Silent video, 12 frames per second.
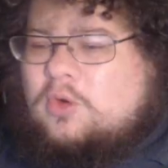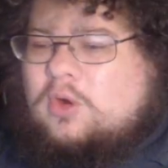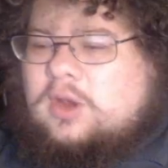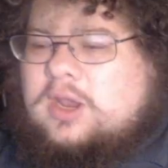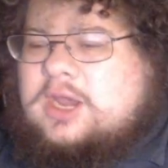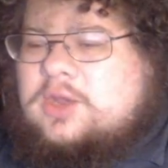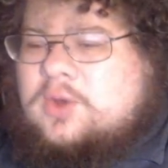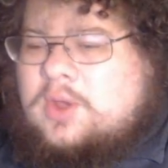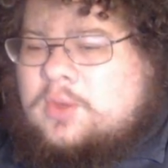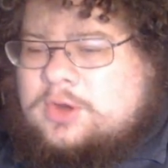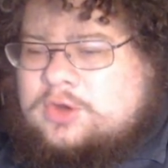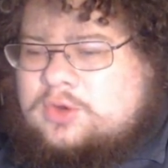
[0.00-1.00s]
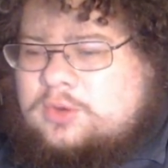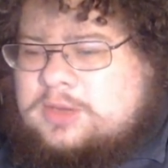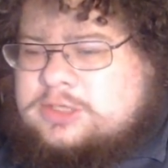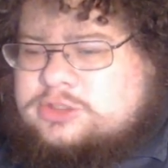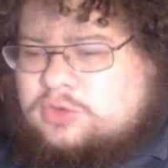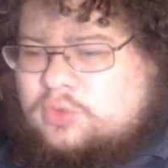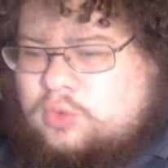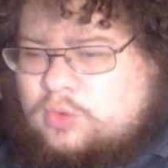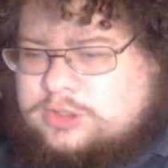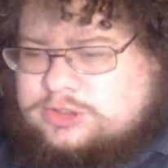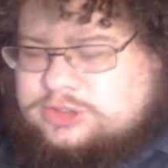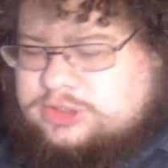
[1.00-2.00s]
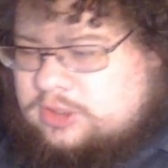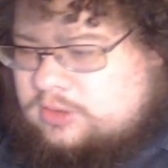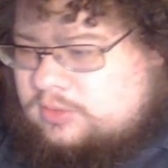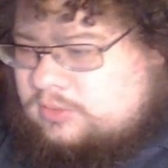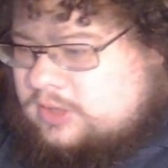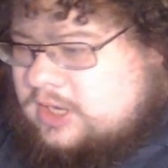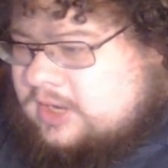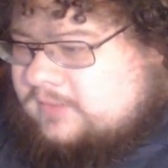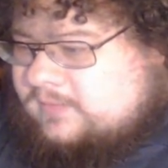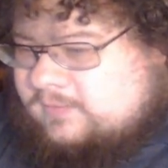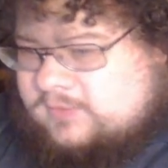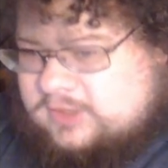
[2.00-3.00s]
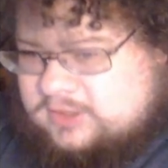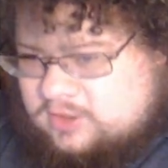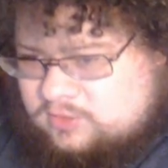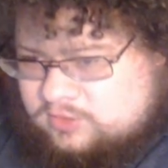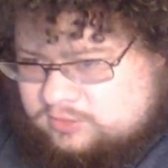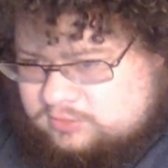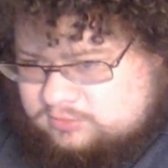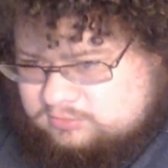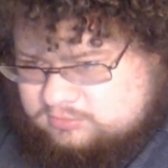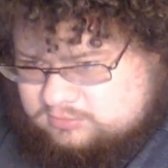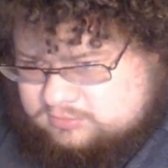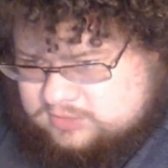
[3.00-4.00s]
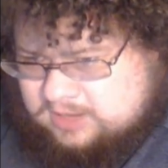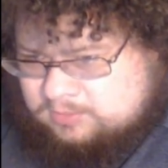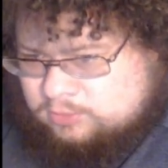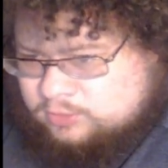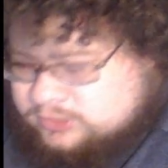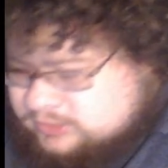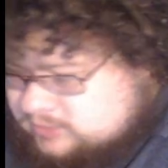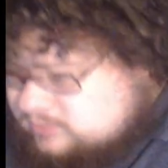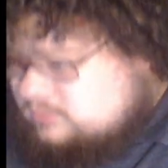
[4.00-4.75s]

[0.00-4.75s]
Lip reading: Orlando. I went to a major coin show. Had 1,500 tables.